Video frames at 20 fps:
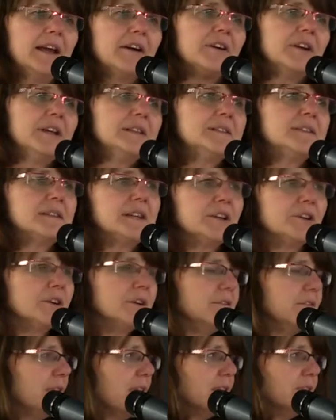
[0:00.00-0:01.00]
areas that
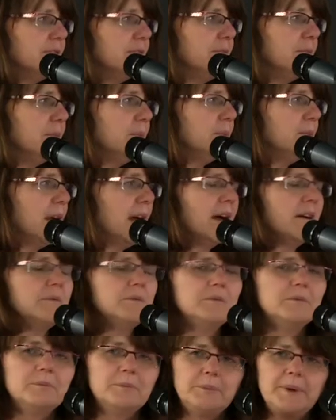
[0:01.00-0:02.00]
are
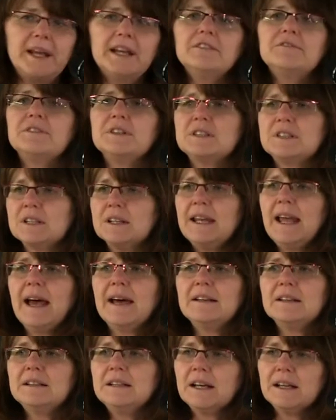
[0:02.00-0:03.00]
of benefit to
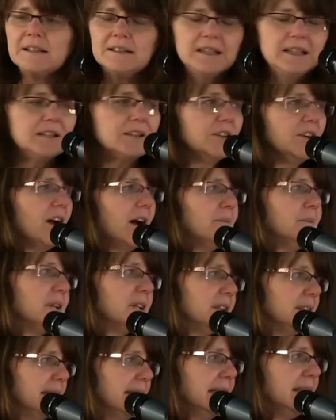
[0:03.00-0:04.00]
Canada
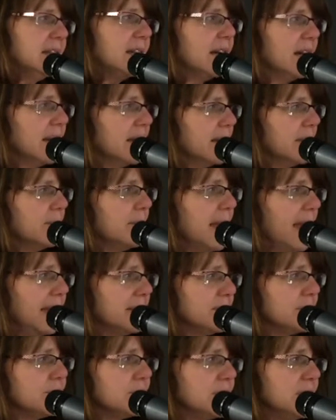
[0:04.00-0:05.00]
economically
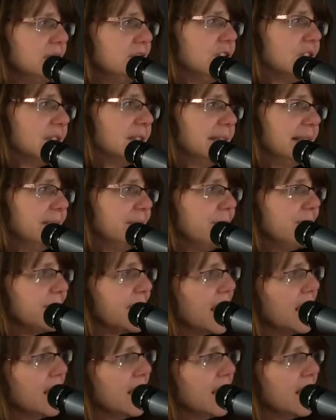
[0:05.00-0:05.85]
and strategically.